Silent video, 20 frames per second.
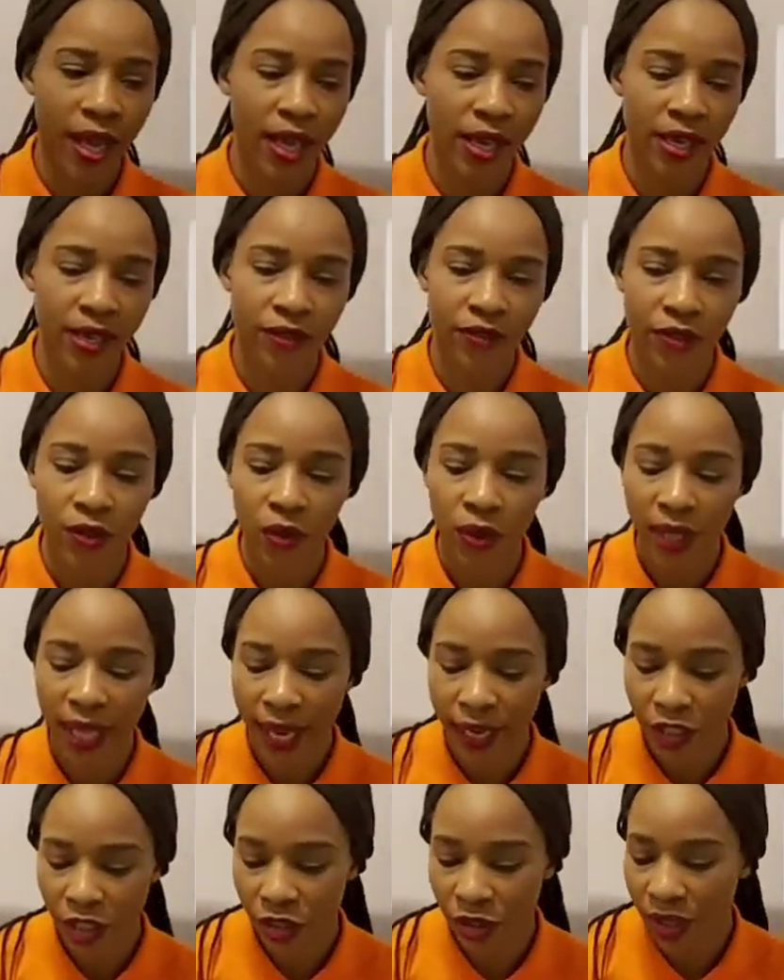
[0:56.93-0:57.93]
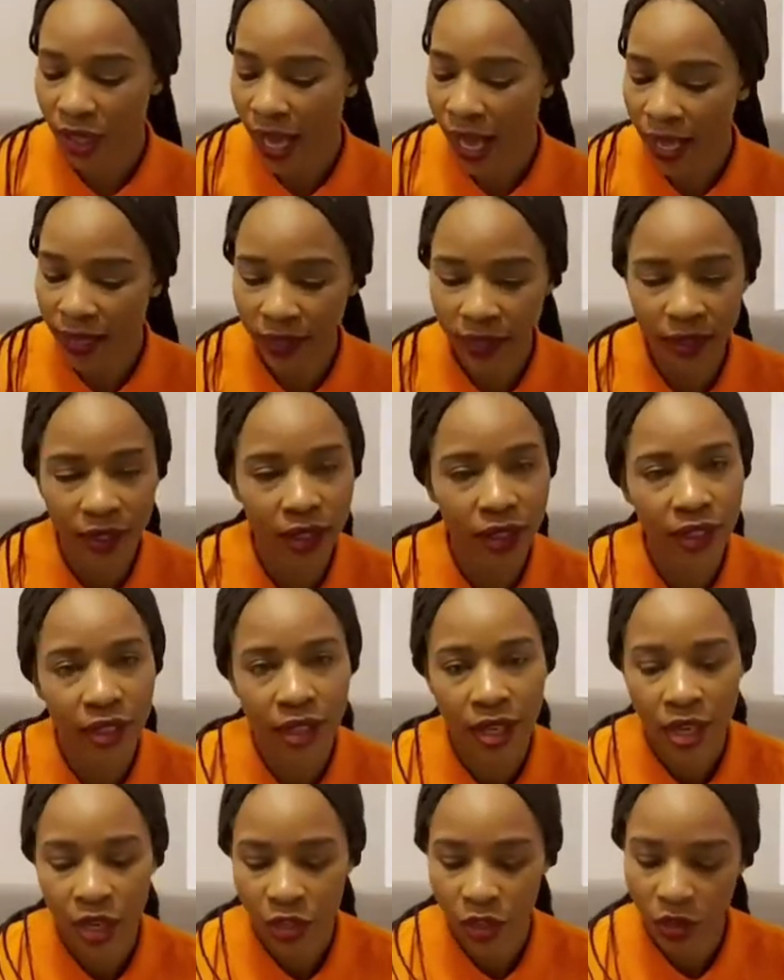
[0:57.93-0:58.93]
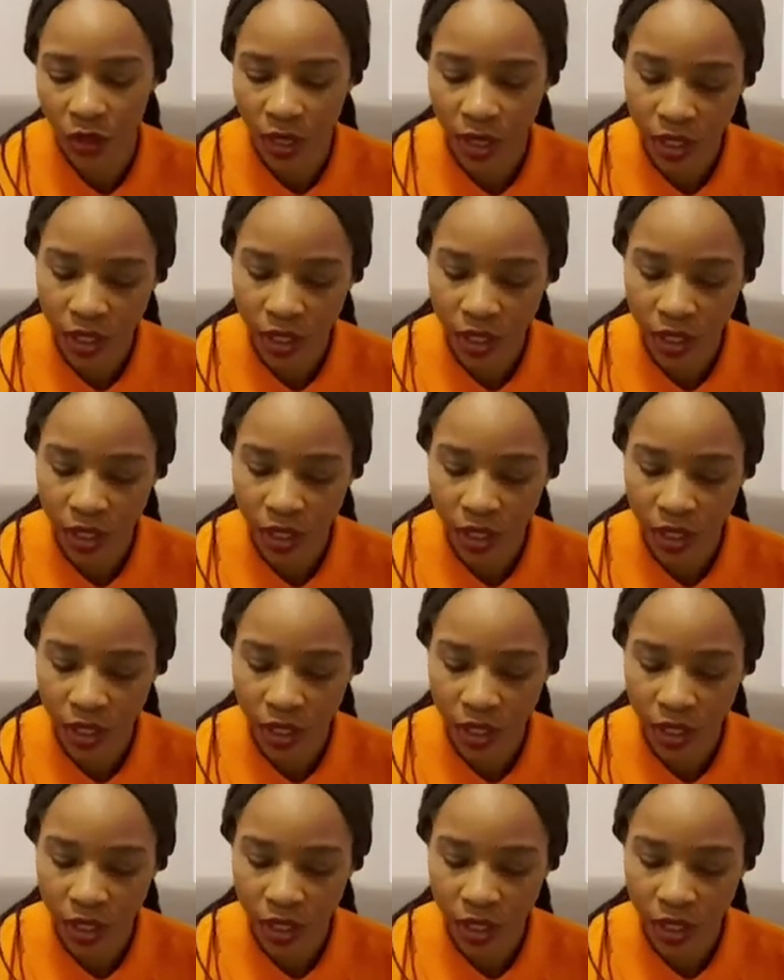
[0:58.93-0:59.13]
And if you like to color, you